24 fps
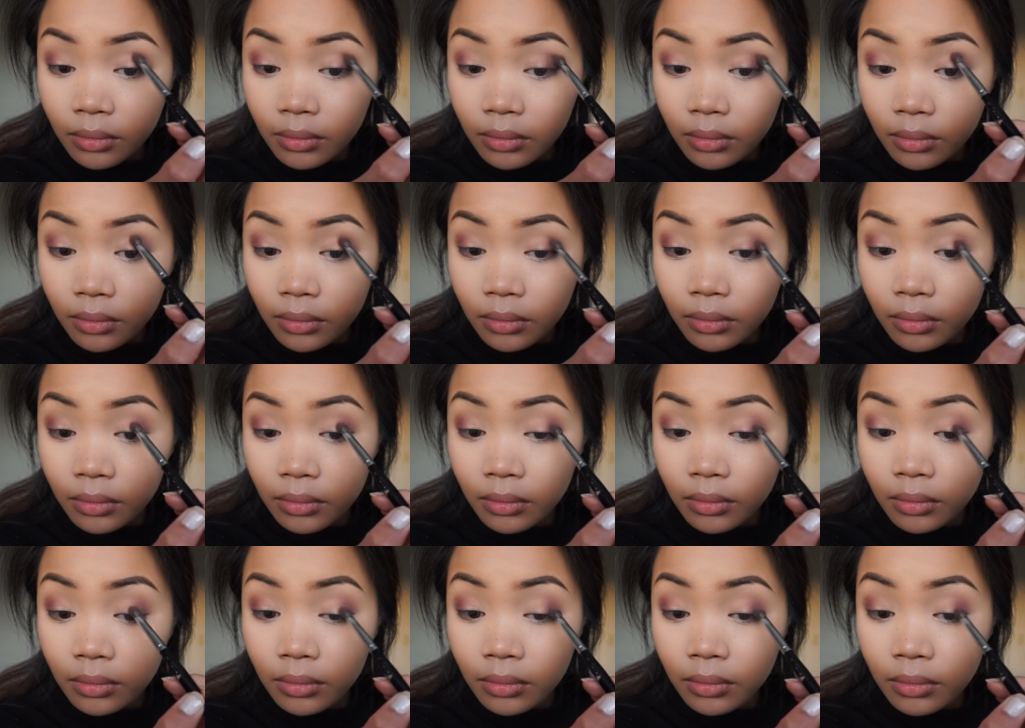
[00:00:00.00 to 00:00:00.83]

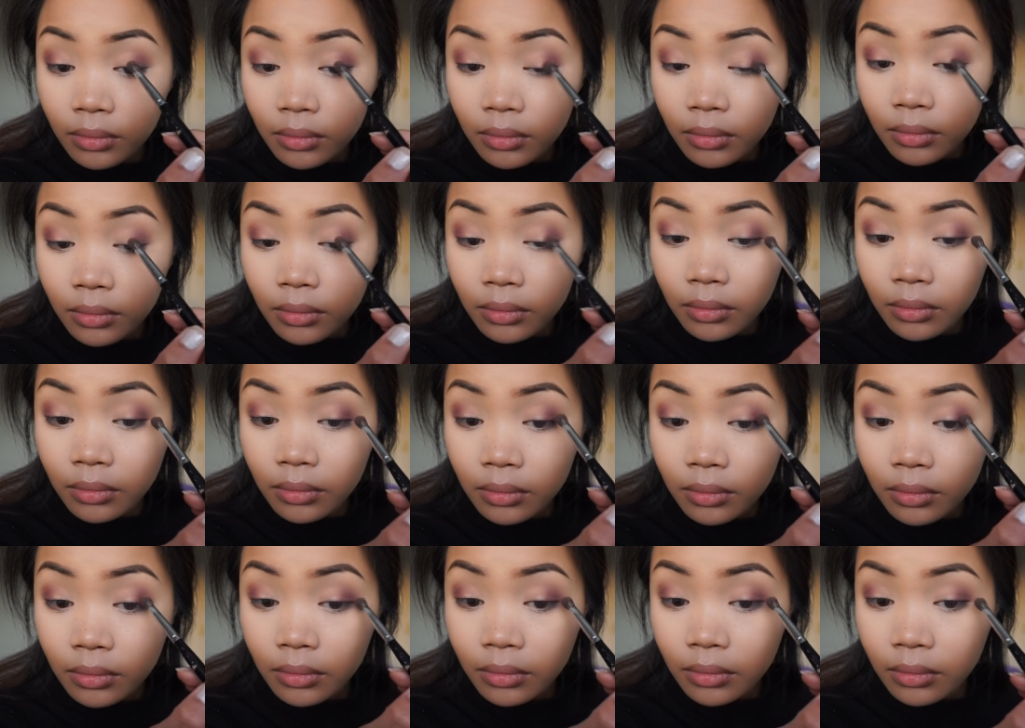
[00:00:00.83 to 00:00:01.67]

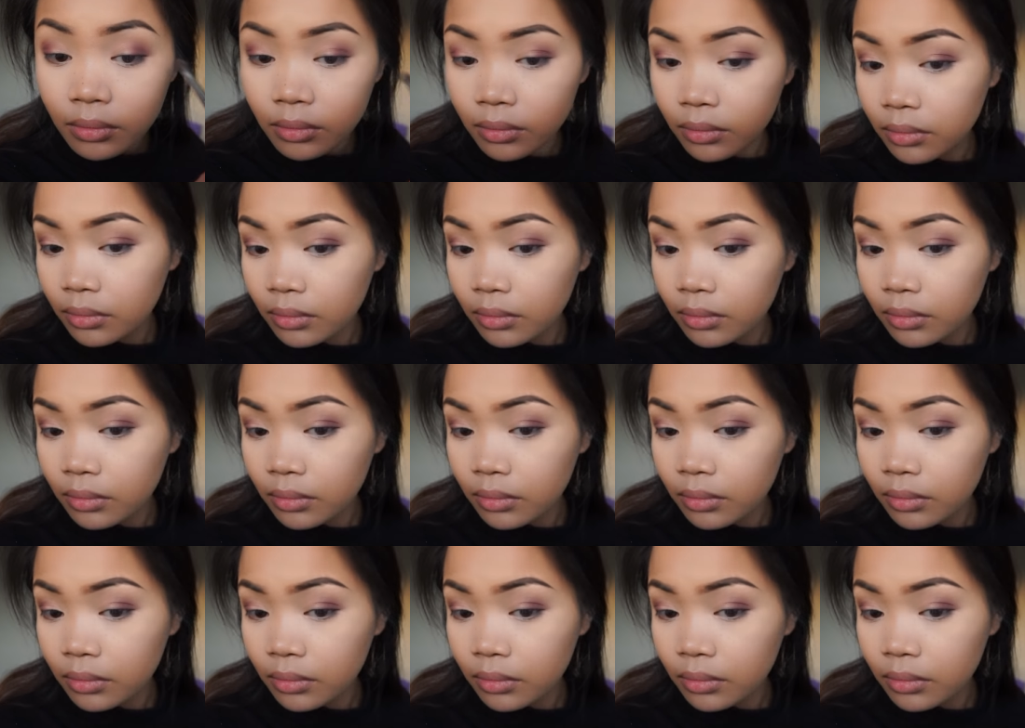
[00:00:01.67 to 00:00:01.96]
Nothing is said.